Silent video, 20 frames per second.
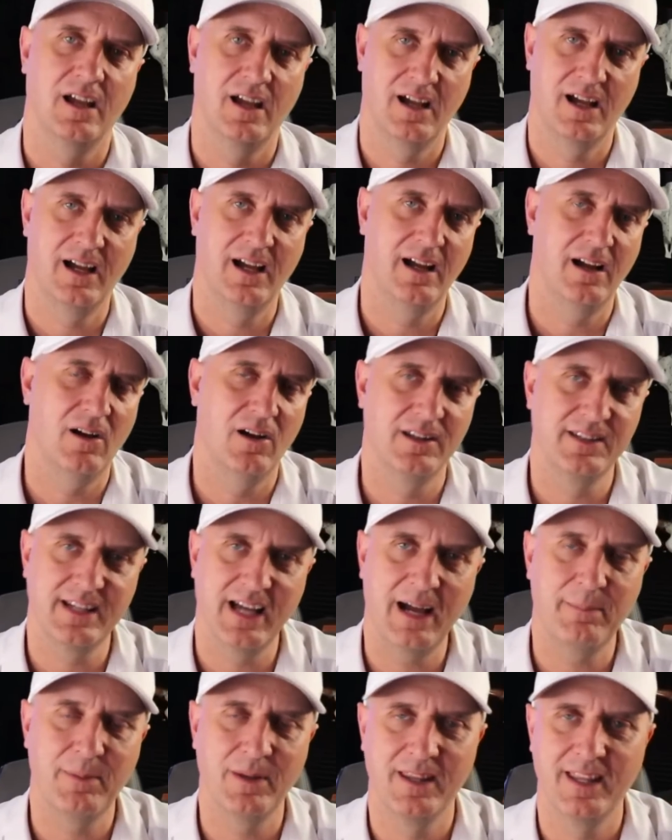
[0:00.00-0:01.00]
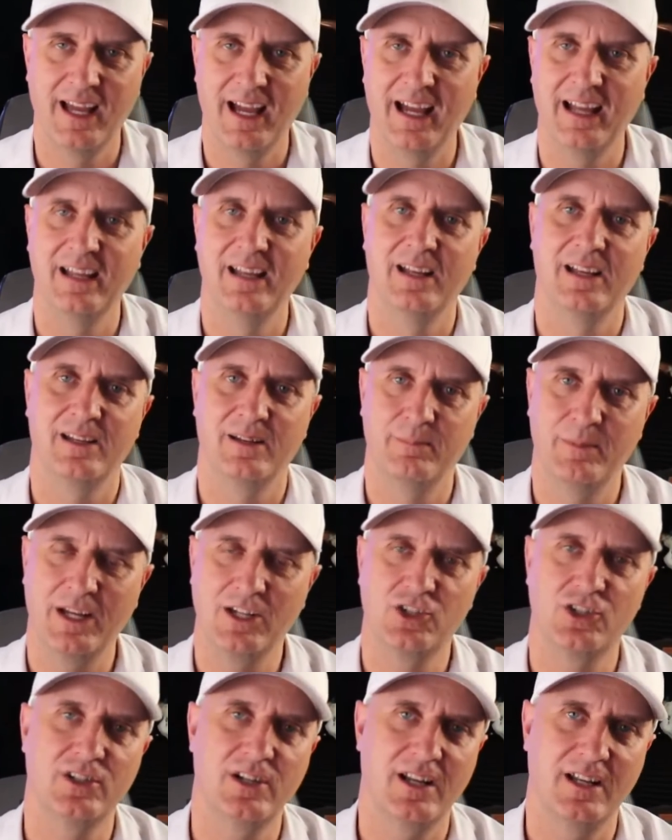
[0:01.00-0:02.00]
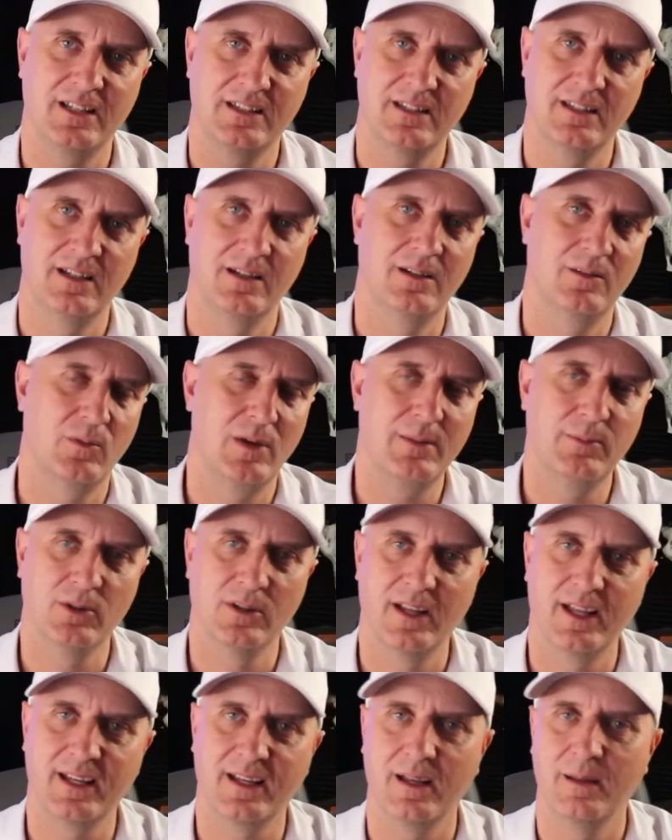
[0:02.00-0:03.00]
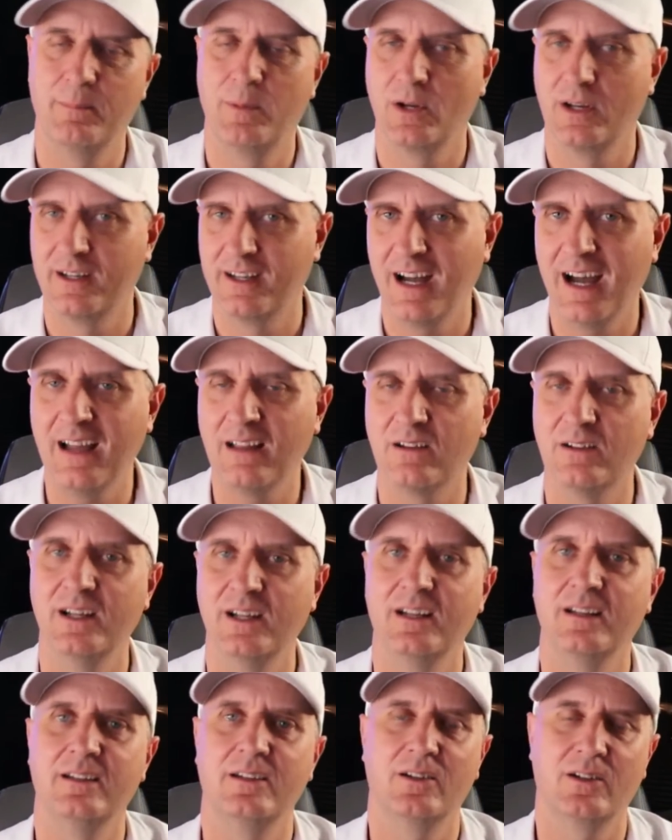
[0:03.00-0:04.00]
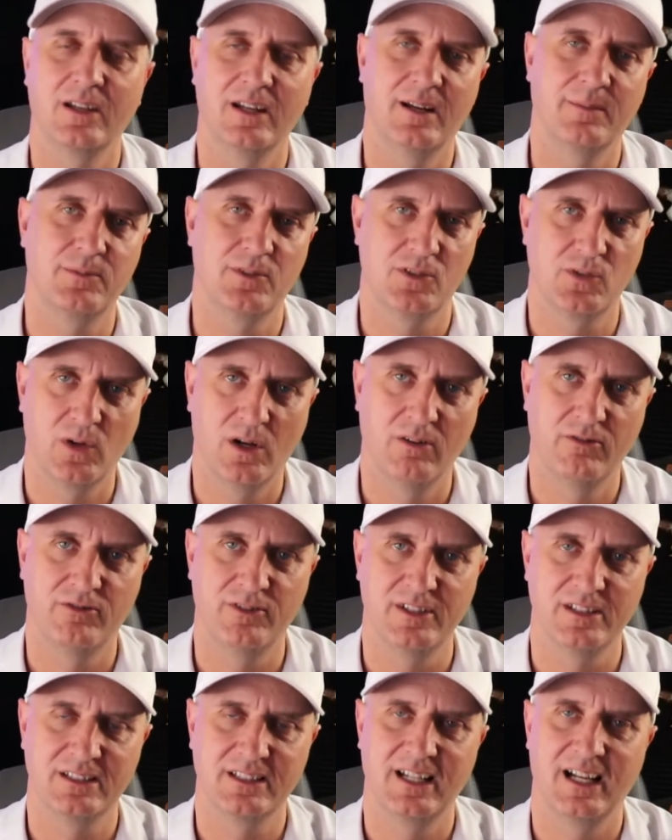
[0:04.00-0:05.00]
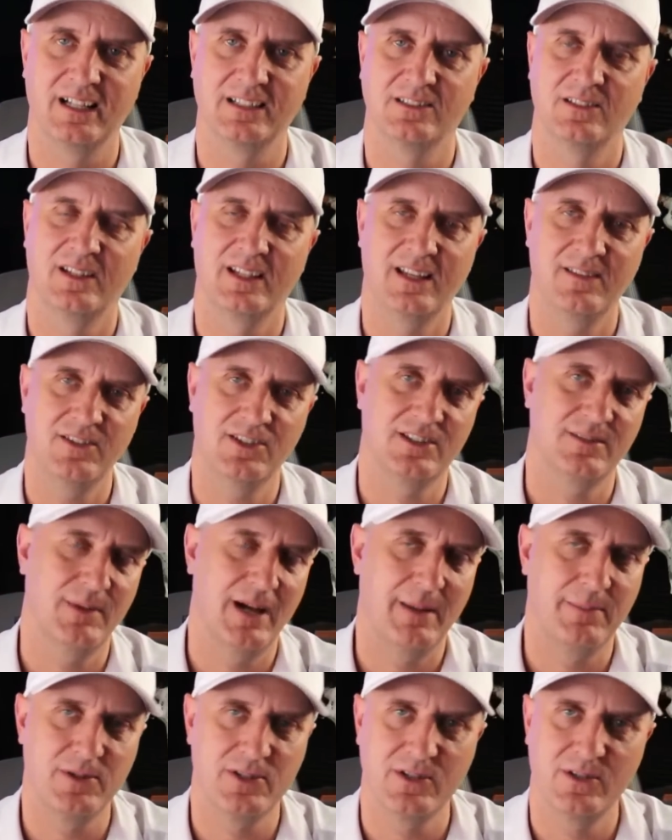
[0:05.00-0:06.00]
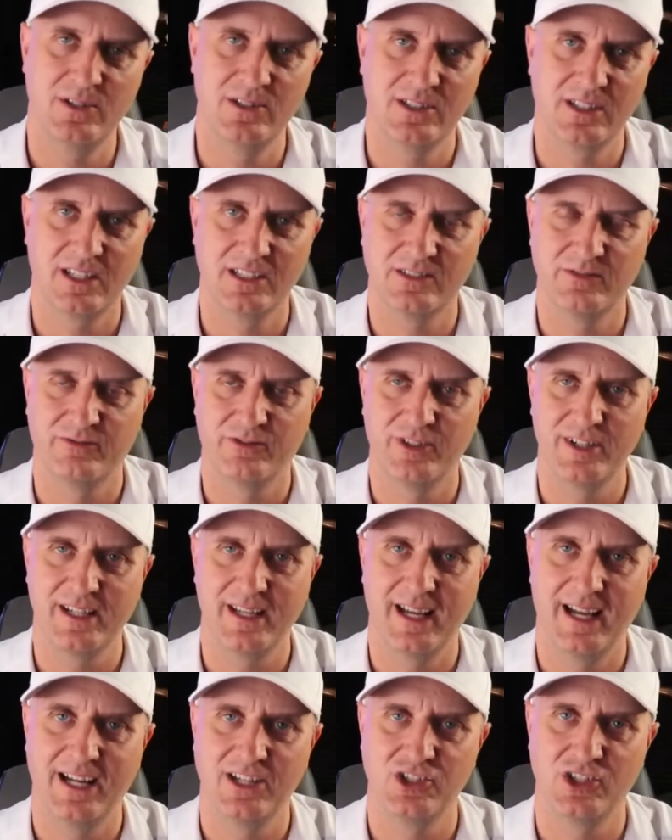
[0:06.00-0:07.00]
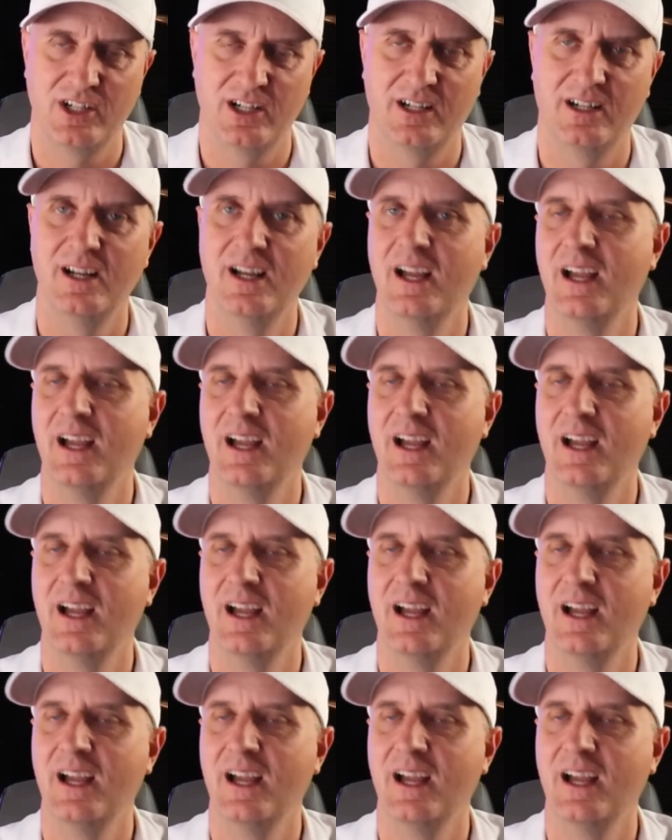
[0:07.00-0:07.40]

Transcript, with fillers: on top of that, make sure you hit the Webull link and put $1 in, you'll get up to 12 free stocks. So they give you some opportunities to get some free cash there.